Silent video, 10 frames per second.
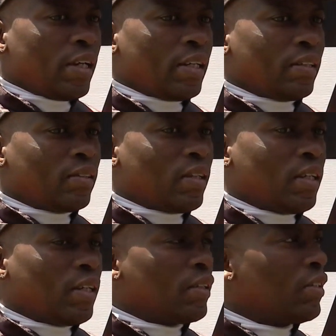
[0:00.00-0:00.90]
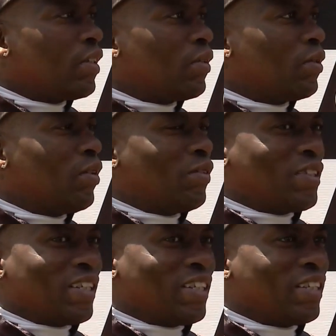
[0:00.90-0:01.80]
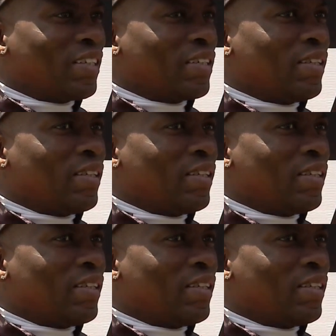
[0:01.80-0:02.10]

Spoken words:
And you know, obviously